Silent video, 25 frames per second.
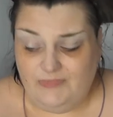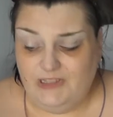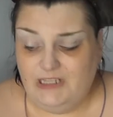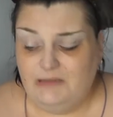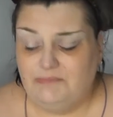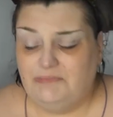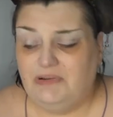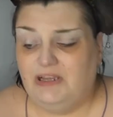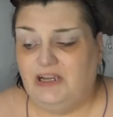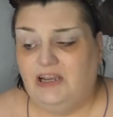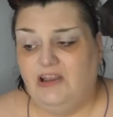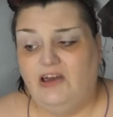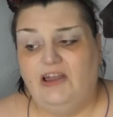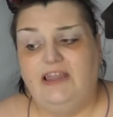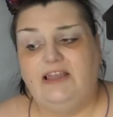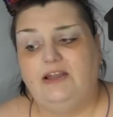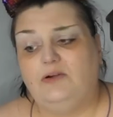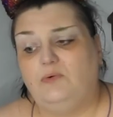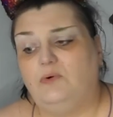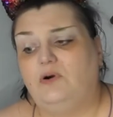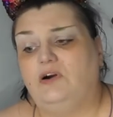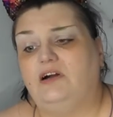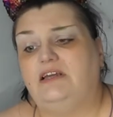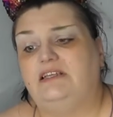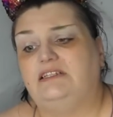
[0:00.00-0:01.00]
But
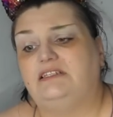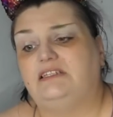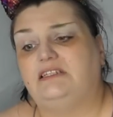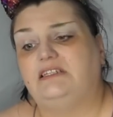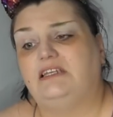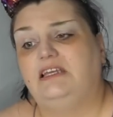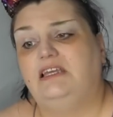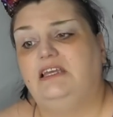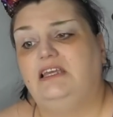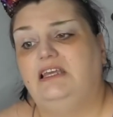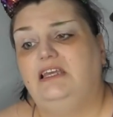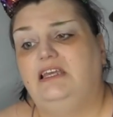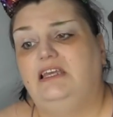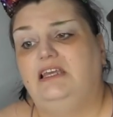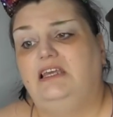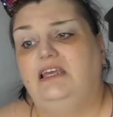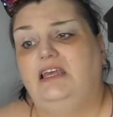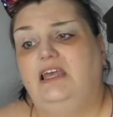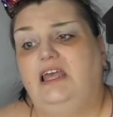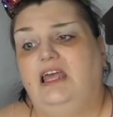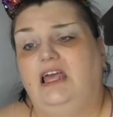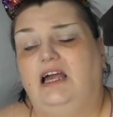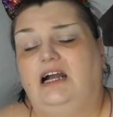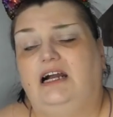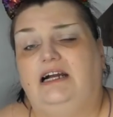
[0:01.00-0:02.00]
likewise,
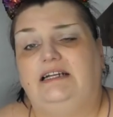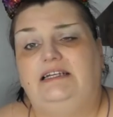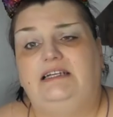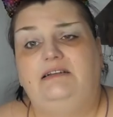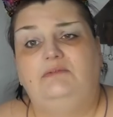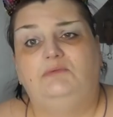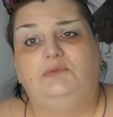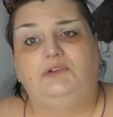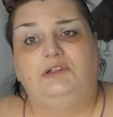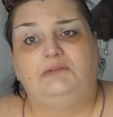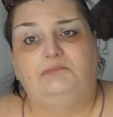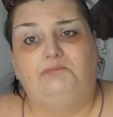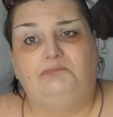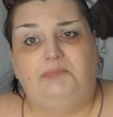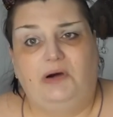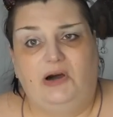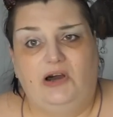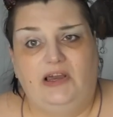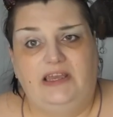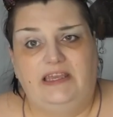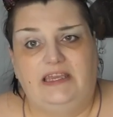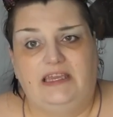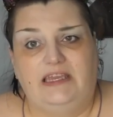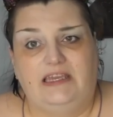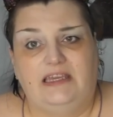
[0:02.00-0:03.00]
I didn't want to
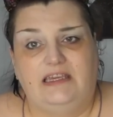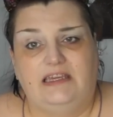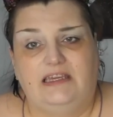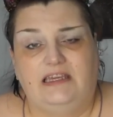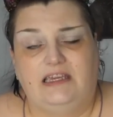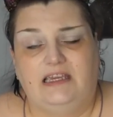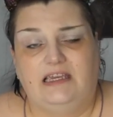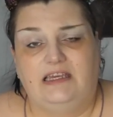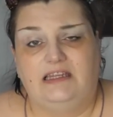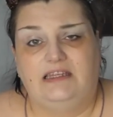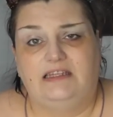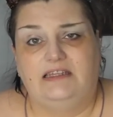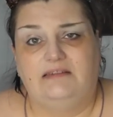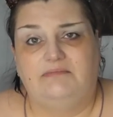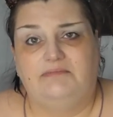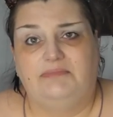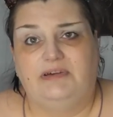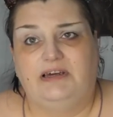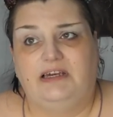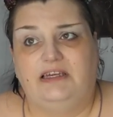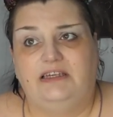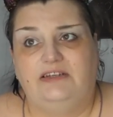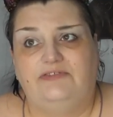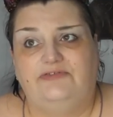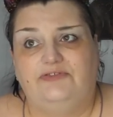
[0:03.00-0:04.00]
buy it and then
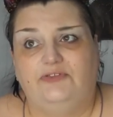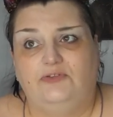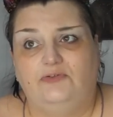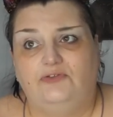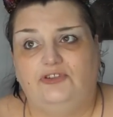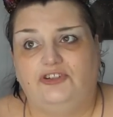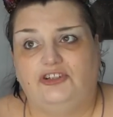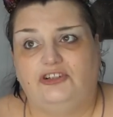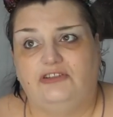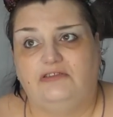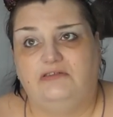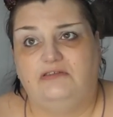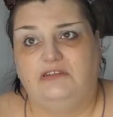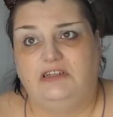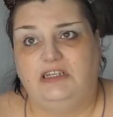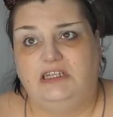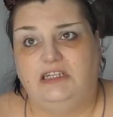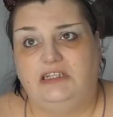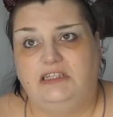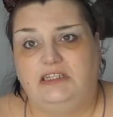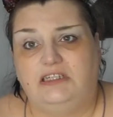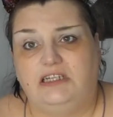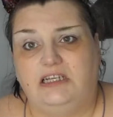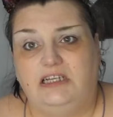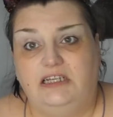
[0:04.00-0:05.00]
pay a fortune
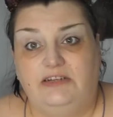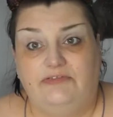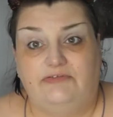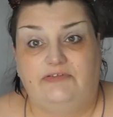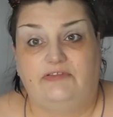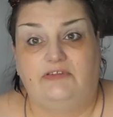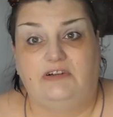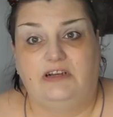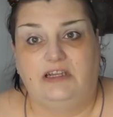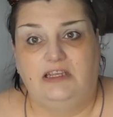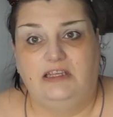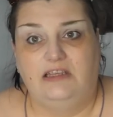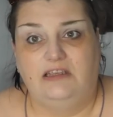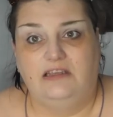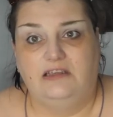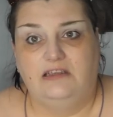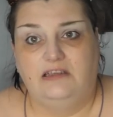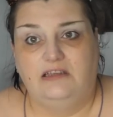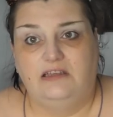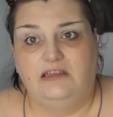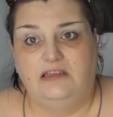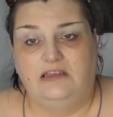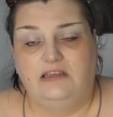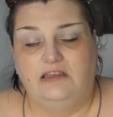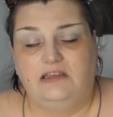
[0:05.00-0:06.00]
in delivery
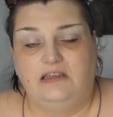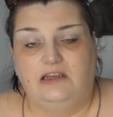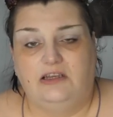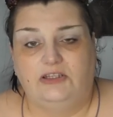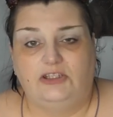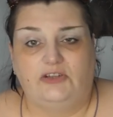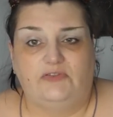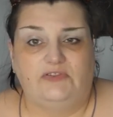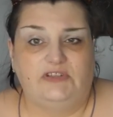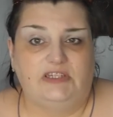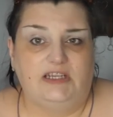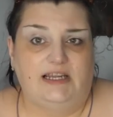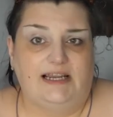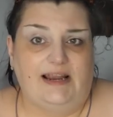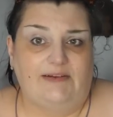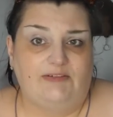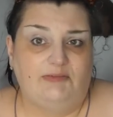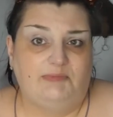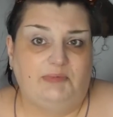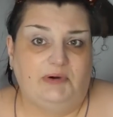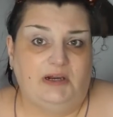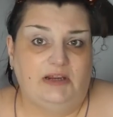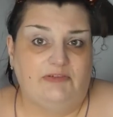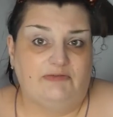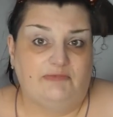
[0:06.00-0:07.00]
because obviously I'd have to
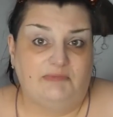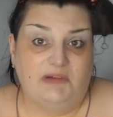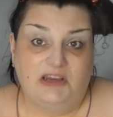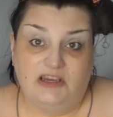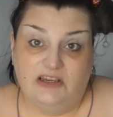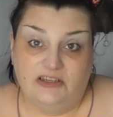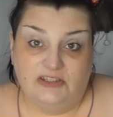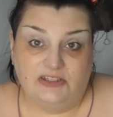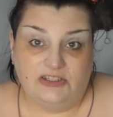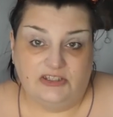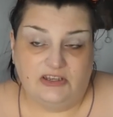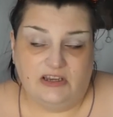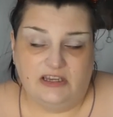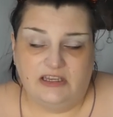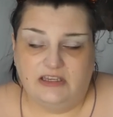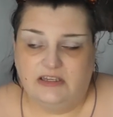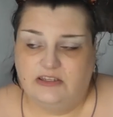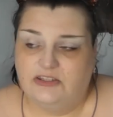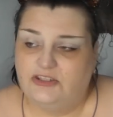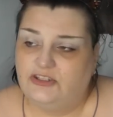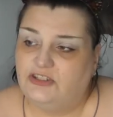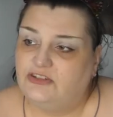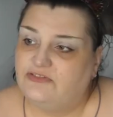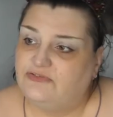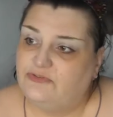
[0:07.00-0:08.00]
buy it from her site
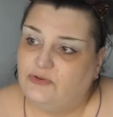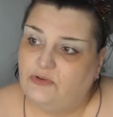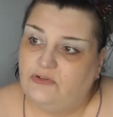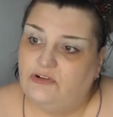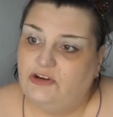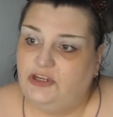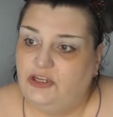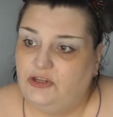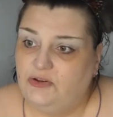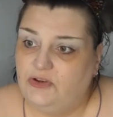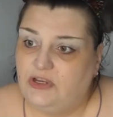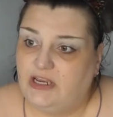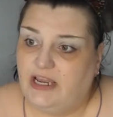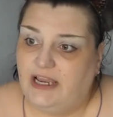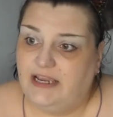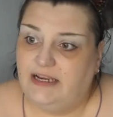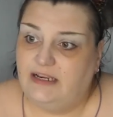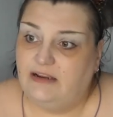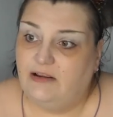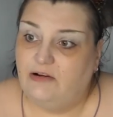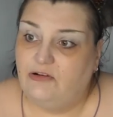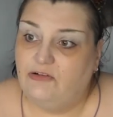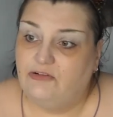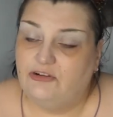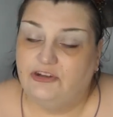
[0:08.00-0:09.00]
because Sephora UK
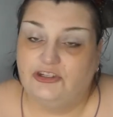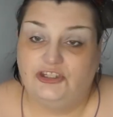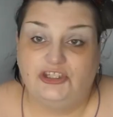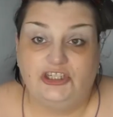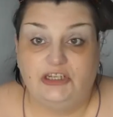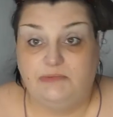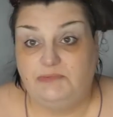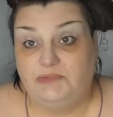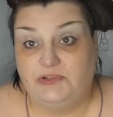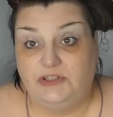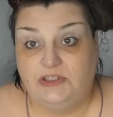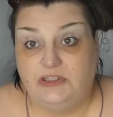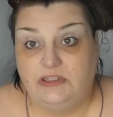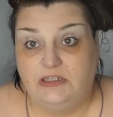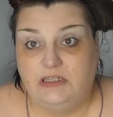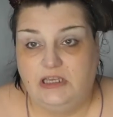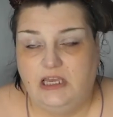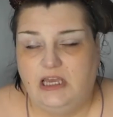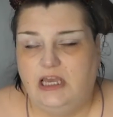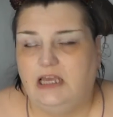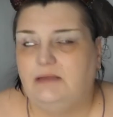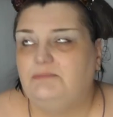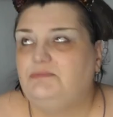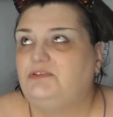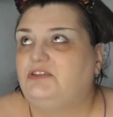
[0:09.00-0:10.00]
no longer ships,
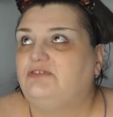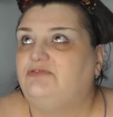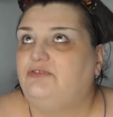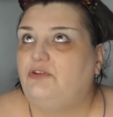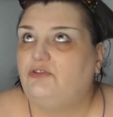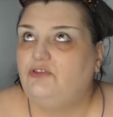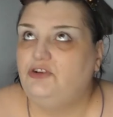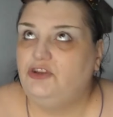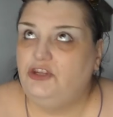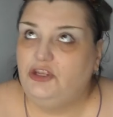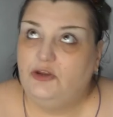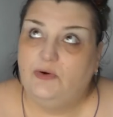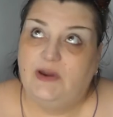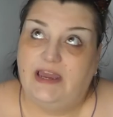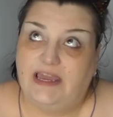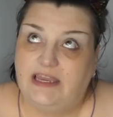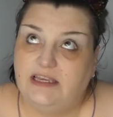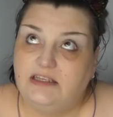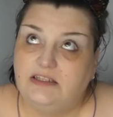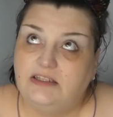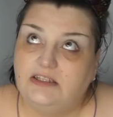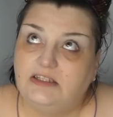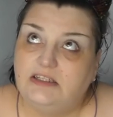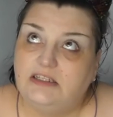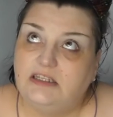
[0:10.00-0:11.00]
uh, Sephora
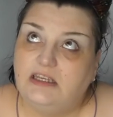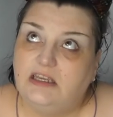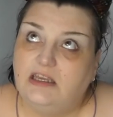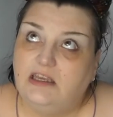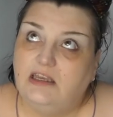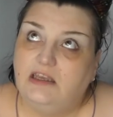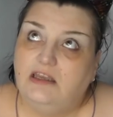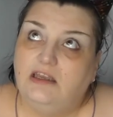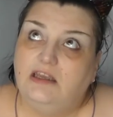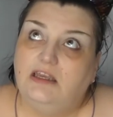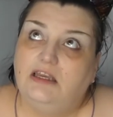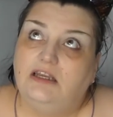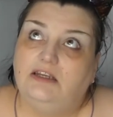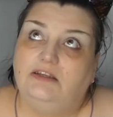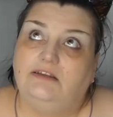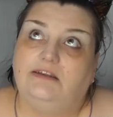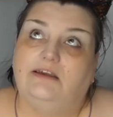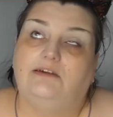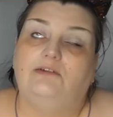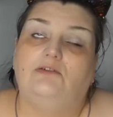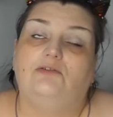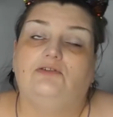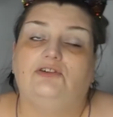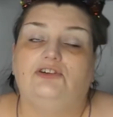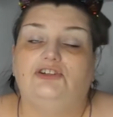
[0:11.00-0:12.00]
US
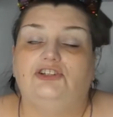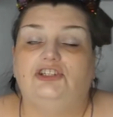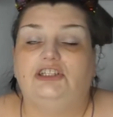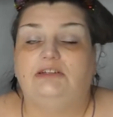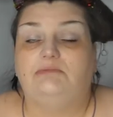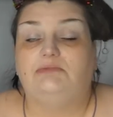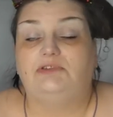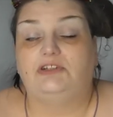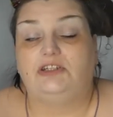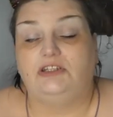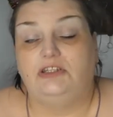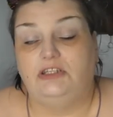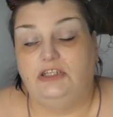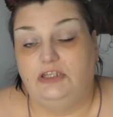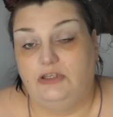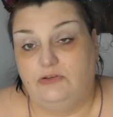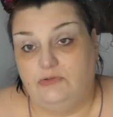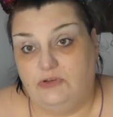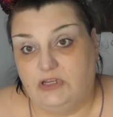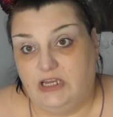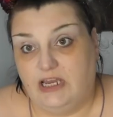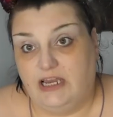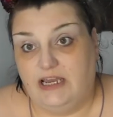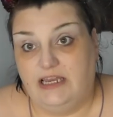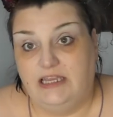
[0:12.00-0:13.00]
no longer ships to the
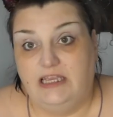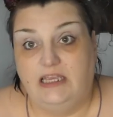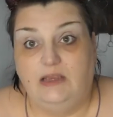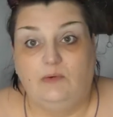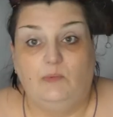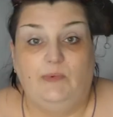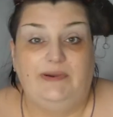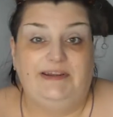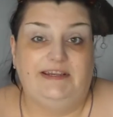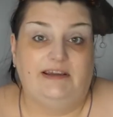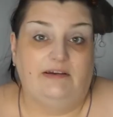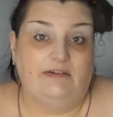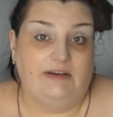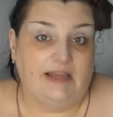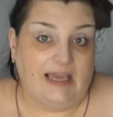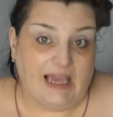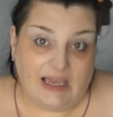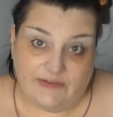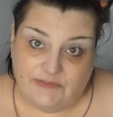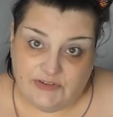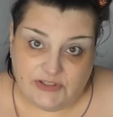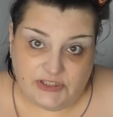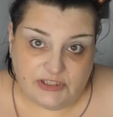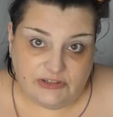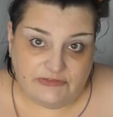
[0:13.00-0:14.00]
UK. We don't
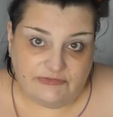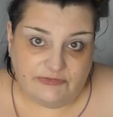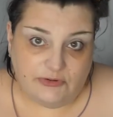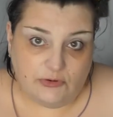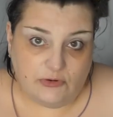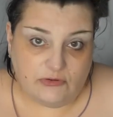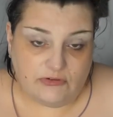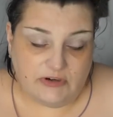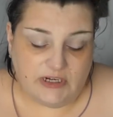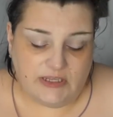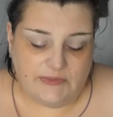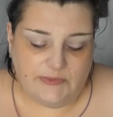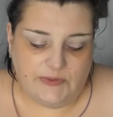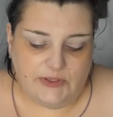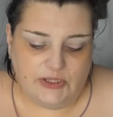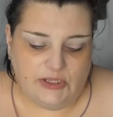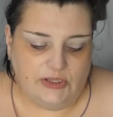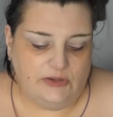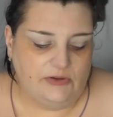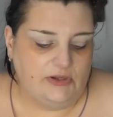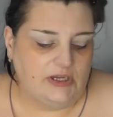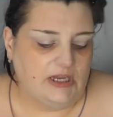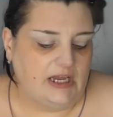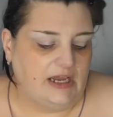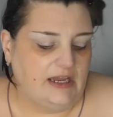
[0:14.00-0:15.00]
have a Sephora in
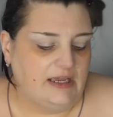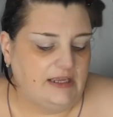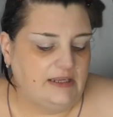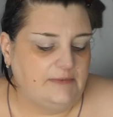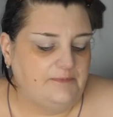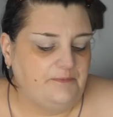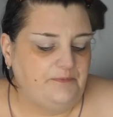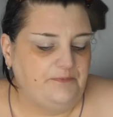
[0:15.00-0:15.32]
the UK.